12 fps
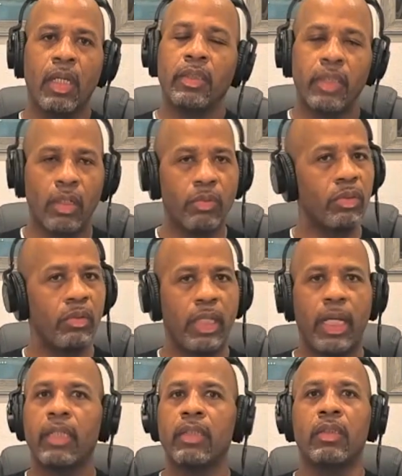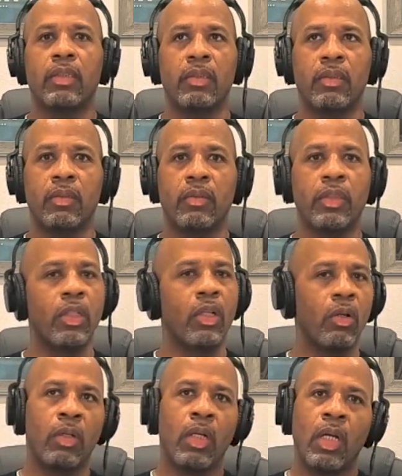Don't do that. You
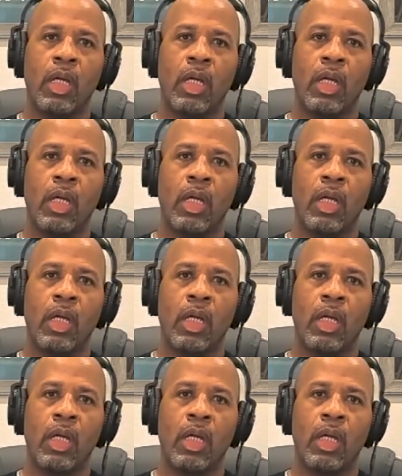know,